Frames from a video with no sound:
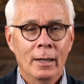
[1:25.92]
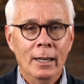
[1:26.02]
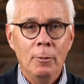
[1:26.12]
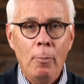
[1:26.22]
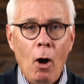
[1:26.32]

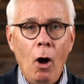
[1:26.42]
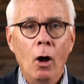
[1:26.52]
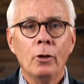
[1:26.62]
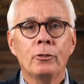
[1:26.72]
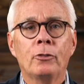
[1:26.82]
He
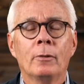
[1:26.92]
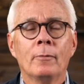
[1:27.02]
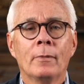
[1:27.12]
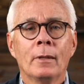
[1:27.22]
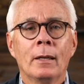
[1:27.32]
paused,
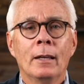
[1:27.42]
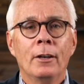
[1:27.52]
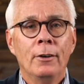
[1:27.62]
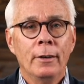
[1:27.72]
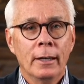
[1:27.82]

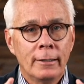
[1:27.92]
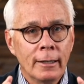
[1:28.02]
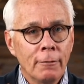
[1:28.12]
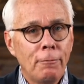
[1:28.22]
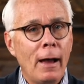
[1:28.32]

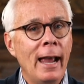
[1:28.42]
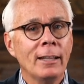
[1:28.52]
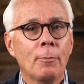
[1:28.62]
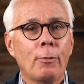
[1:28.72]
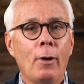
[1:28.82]

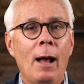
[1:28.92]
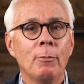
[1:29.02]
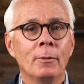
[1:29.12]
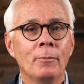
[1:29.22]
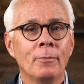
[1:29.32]
identifying the
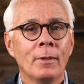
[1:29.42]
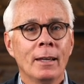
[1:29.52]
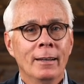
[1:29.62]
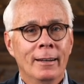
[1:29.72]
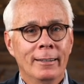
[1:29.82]
problem,
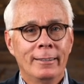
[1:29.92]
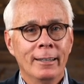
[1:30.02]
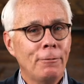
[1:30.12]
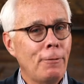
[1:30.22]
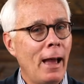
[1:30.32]

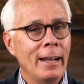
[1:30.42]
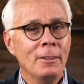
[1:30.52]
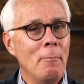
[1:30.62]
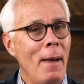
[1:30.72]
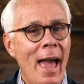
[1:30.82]
identifying
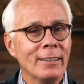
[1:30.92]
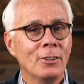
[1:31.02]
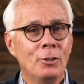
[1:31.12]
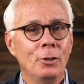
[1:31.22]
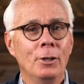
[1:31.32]
the
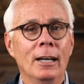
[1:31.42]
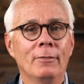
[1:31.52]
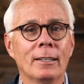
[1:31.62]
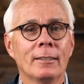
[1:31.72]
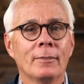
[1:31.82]
magnitude
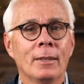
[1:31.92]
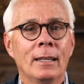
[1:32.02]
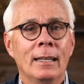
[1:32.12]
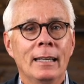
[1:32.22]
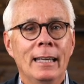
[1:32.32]
of it.
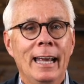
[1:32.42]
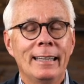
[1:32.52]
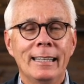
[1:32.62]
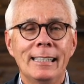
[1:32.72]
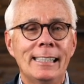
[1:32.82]

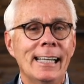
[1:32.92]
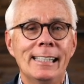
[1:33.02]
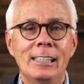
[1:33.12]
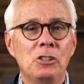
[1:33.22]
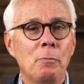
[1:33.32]
And then he
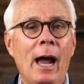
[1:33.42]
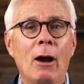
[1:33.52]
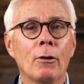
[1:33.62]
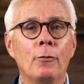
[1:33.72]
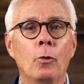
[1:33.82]
says these
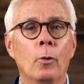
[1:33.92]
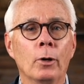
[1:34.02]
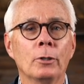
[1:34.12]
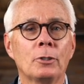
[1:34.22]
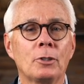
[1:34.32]
powerful
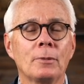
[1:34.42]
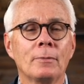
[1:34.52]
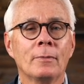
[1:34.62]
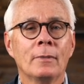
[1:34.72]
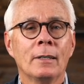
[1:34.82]
words.
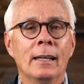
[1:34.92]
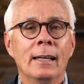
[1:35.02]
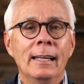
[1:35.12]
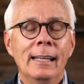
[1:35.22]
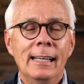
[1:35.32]

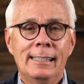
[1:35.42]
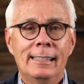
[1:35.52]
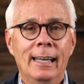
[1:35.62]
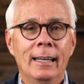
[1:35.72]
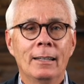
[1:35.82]
He
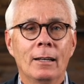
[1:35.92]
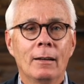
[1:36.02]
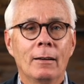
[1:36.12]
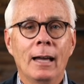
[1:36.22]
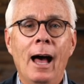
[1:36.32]
said,
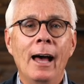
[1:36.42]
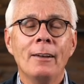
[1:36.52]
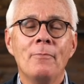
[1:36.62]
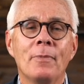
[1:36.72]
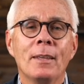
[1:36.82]

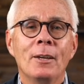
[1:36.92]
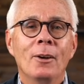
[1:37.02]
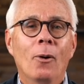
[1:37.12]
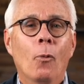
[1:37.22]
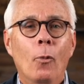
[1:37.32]
"God,
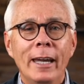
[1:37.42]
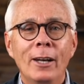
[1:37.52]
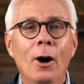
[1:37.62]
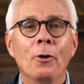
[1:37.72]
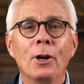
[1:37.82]
we
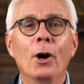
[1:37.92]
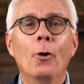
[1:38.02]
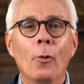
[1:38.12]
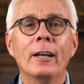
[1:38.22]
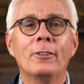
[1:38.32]
don't know
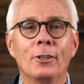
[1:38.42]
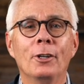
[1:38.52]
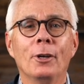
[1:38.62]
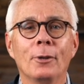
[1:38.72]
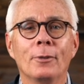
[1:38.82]
what to
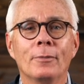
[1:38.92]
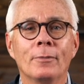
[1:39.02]
do,